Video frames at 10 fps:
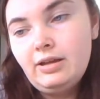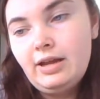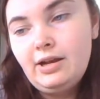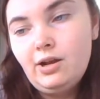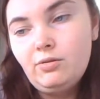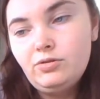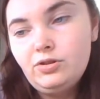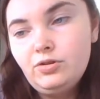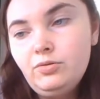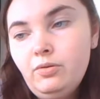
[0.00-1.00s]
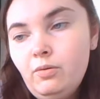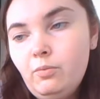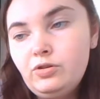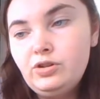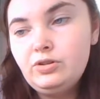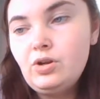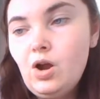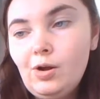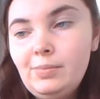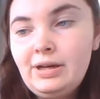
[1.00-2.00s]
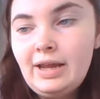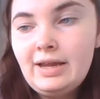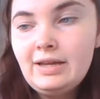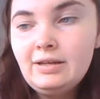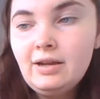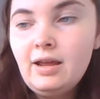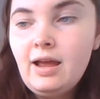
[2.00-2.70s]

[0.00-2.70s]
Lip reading: NO2, which is carbon 8,